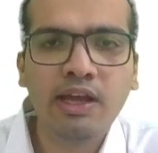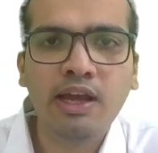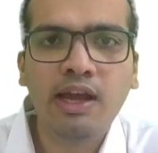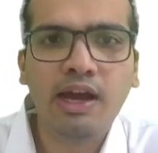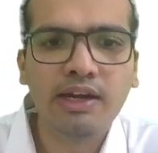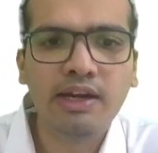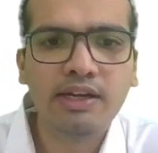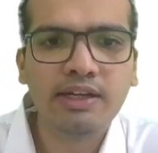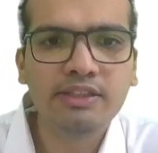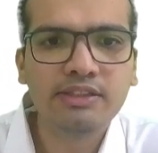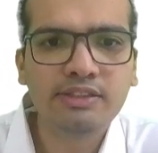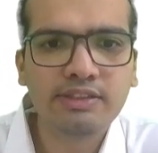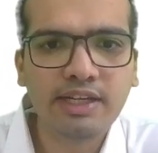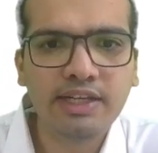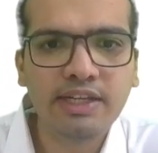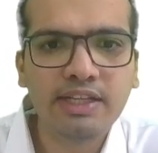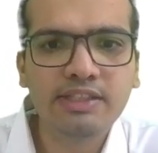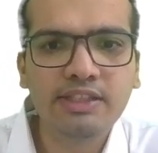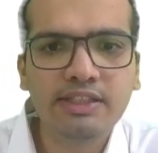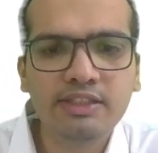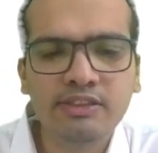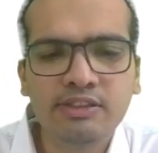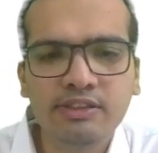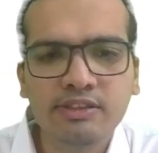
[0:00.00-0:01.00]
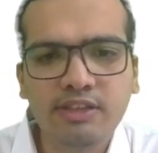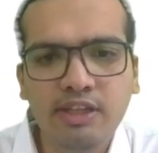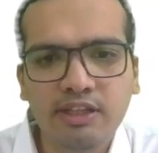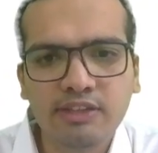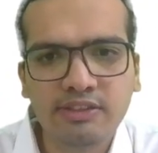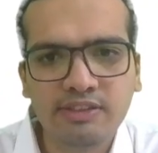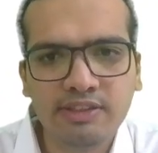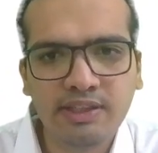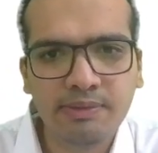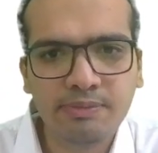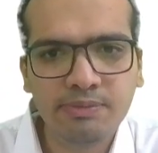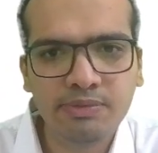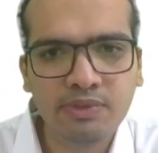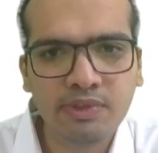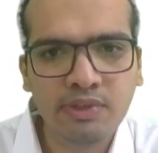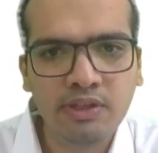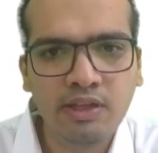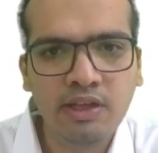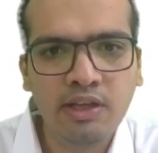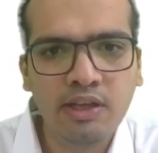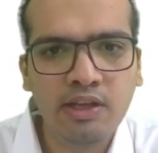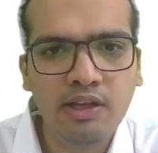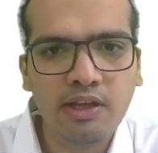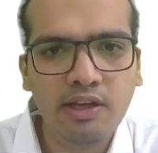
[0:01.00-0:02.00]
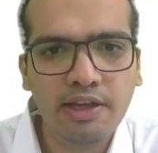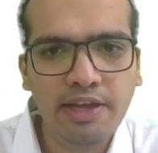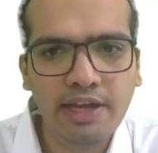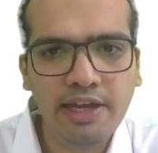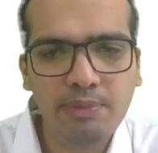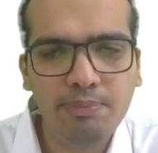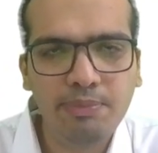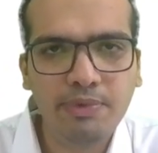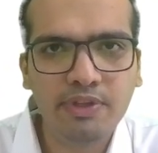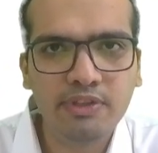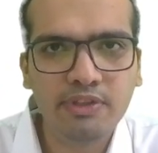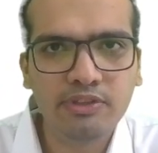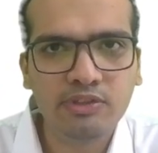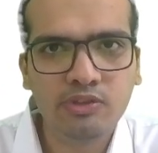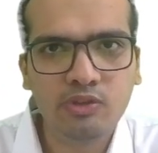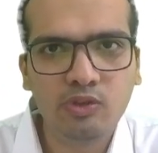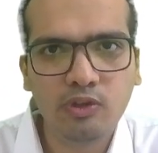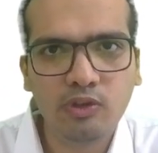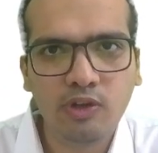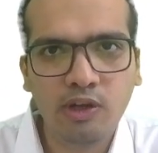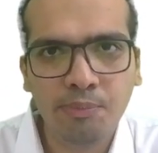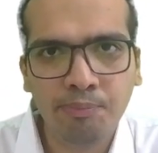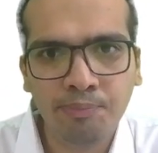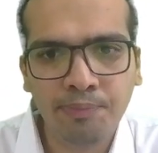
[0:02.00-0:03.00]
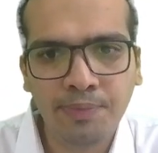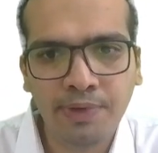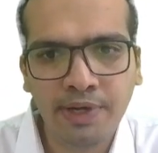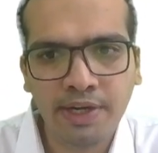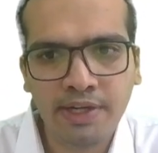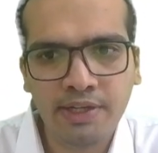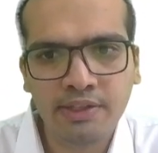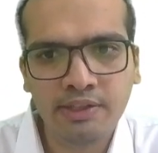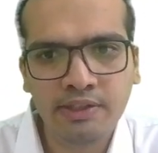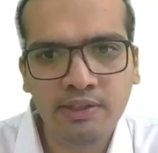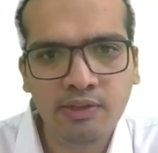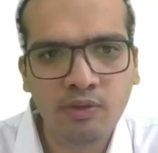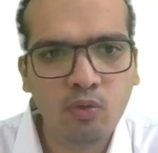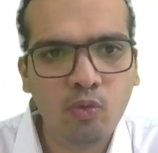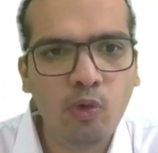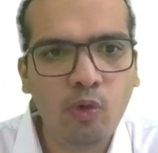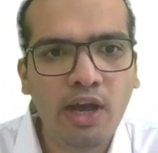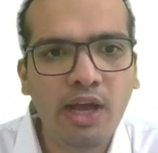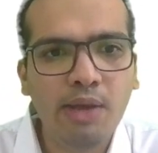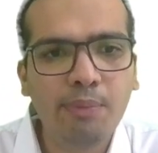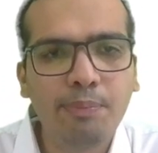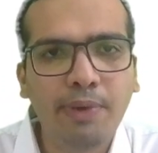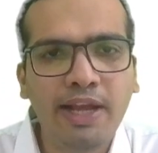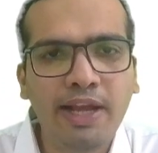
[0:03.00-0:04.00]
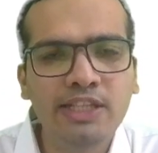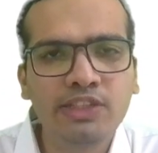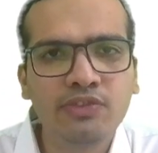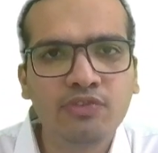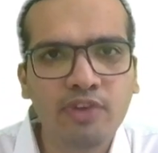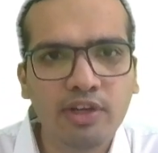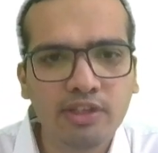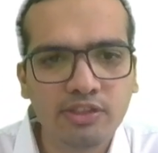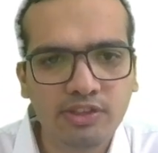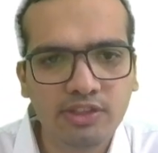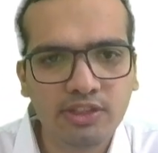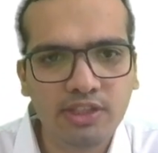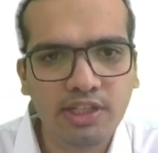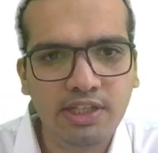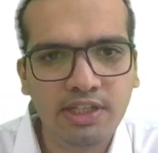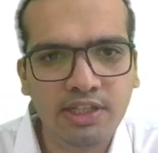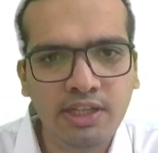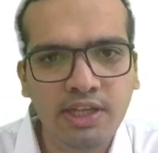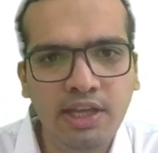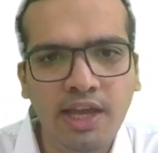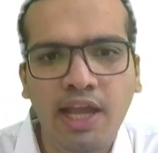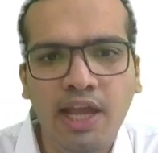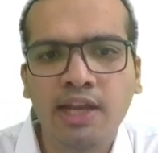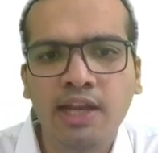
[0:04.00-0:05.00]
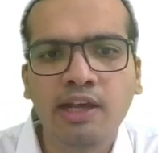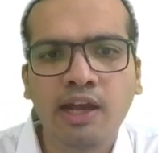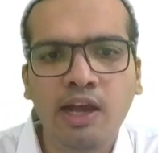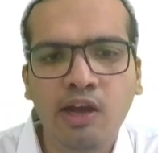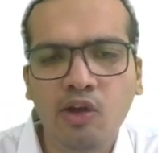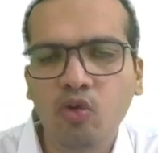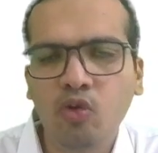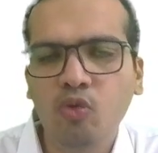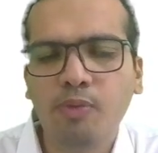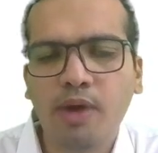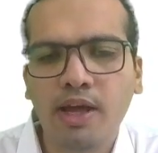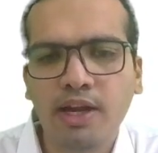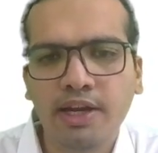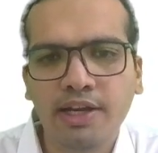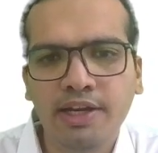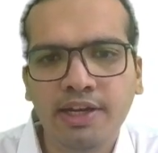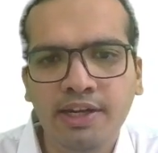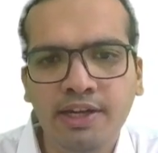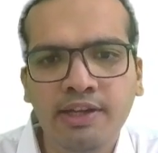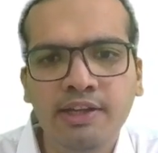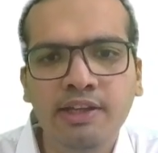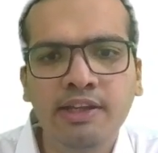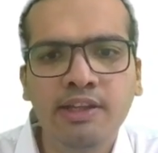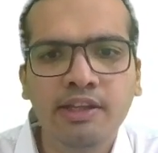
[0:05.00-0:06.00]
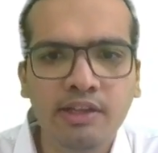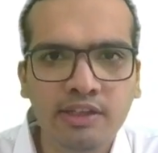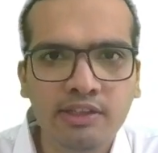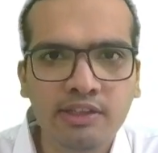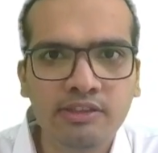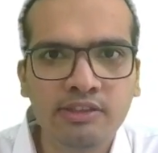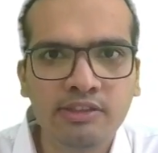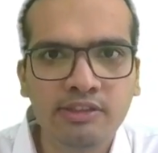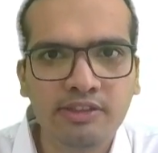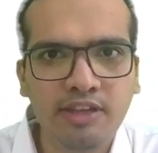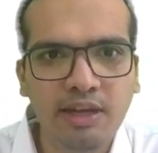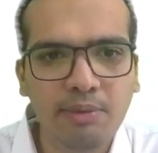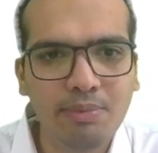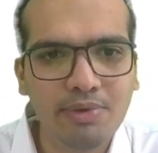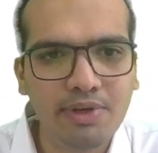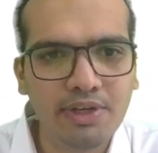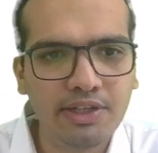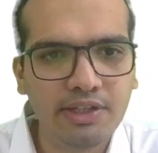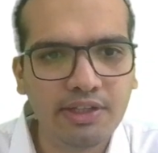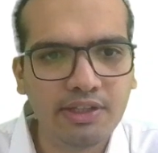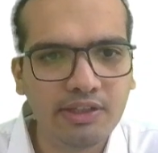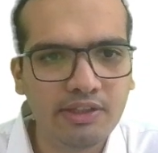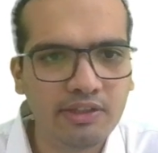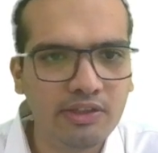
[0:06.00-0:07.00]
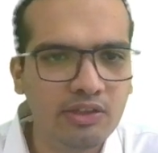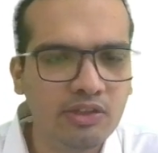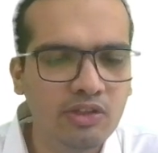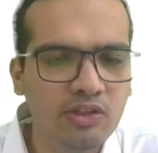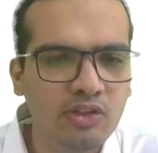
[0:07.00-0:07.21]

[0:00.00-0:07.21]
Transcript: Understanding these concepts help us to comprehend why price fluctuate and how market reach stability.